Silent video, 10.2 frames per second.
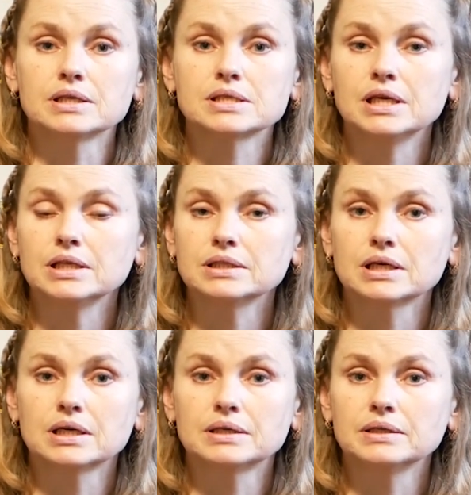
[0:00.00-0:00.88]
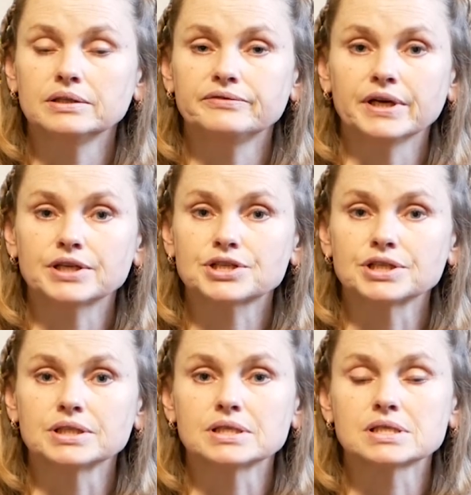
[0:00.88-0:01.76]
skin
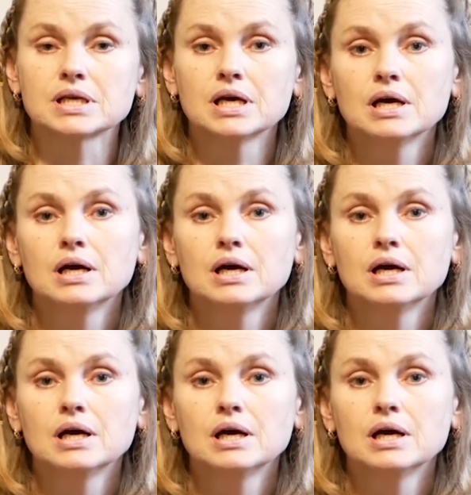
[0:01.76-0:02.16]
infections.